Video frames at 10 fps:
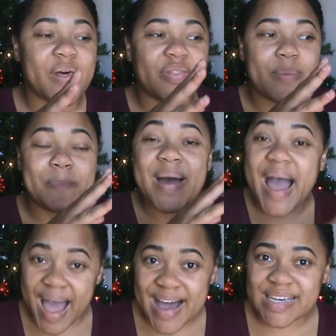the
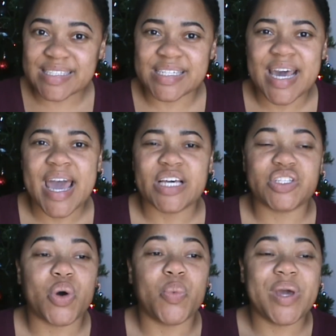past,
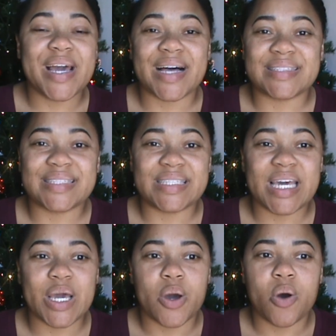so we got to see